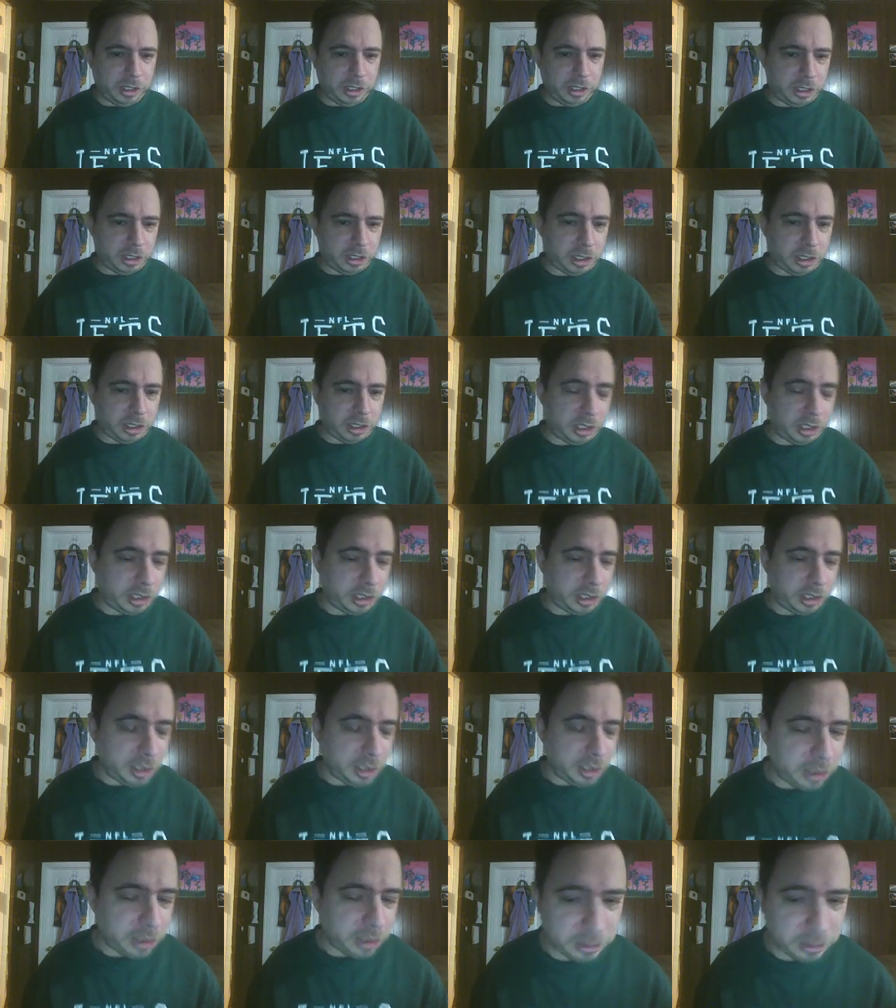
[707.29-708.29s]
uh, and
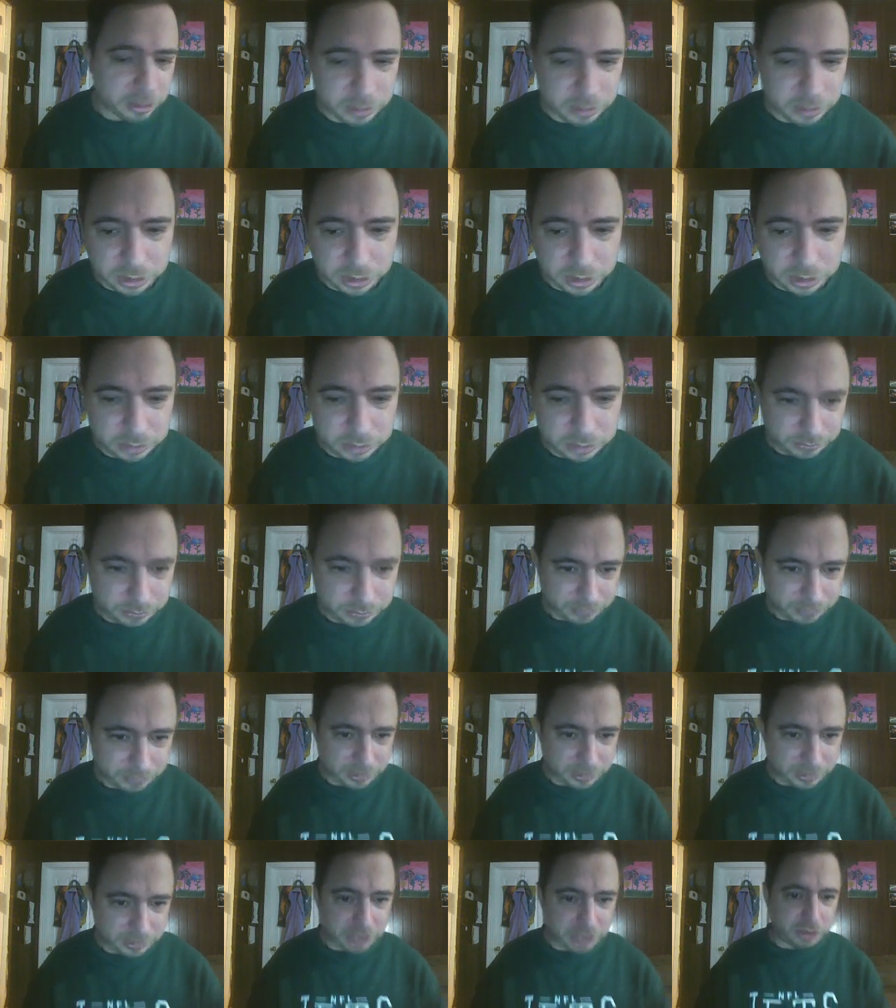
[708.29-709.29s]
he
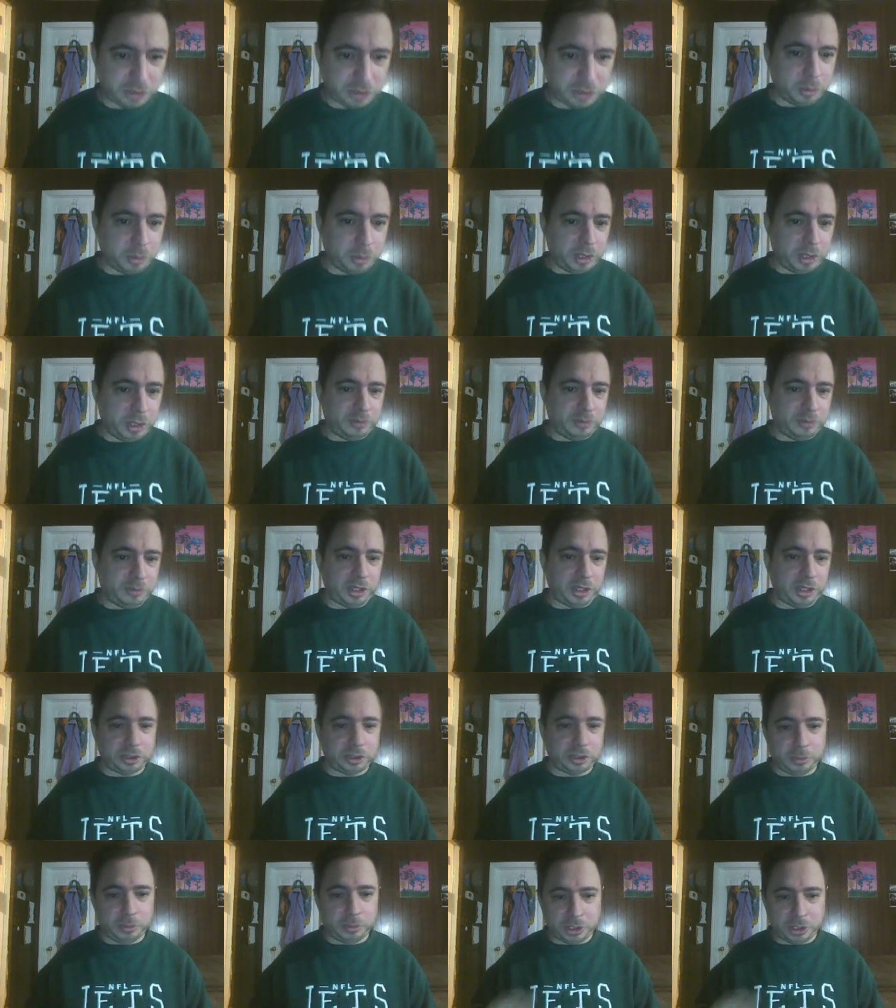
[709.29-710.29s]
gets the win
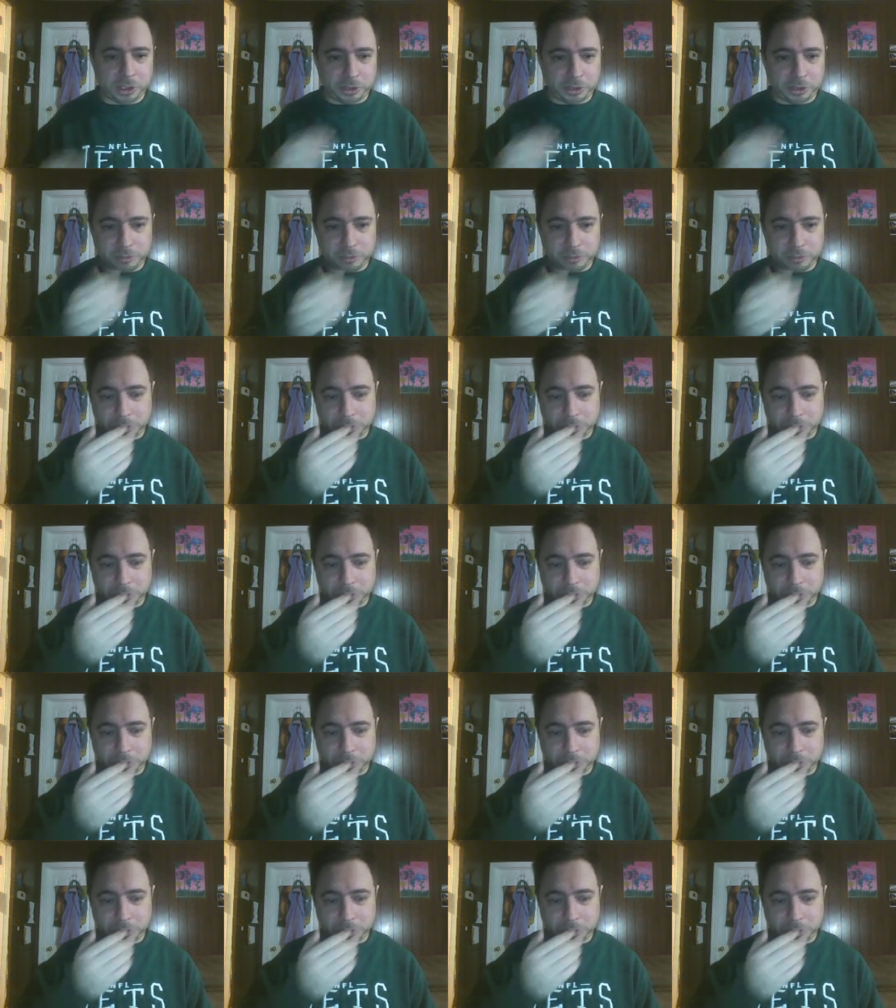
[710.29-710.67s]
via submission.